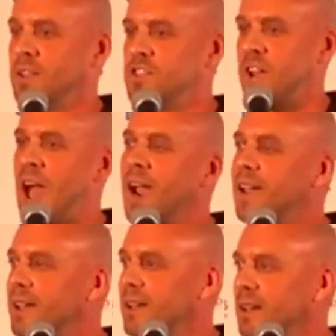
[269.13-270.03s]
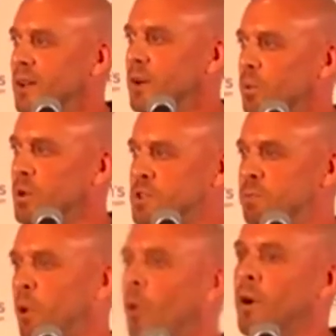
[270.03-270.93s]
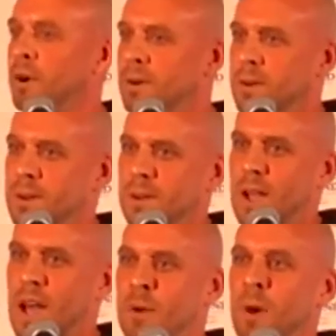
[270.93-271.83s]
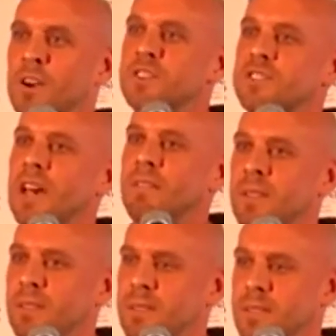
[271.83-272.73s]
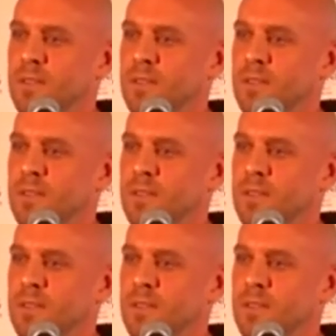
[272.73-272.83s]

Jack was born on March 7th,